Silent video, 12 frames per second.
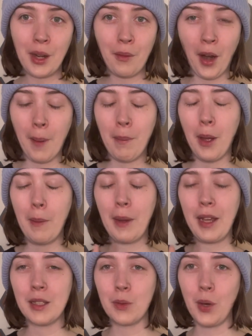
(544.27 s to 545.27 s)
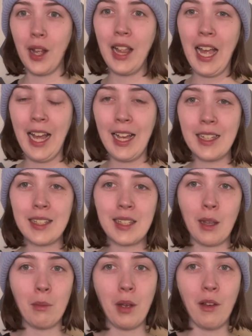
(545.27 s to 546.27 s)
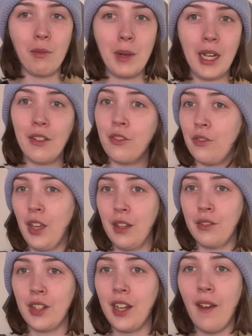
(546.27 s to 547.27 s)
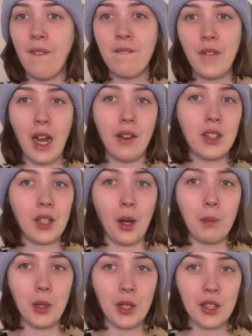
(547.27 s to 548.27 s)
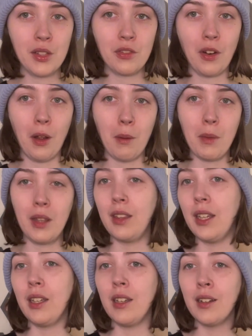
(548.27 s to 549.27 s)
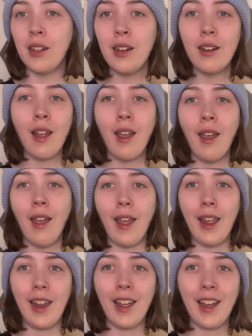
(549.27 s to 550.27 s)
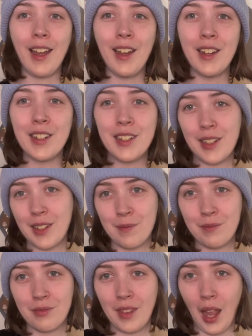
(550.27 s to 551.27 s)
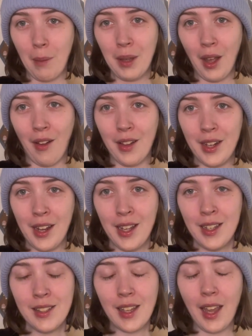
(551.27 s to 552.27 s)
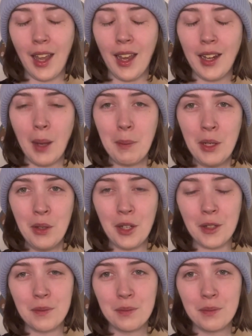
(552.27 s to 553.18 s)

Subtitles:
wrap up, as well as some of my favorite 5-star books from the year. And happy holidays and Happy New Year.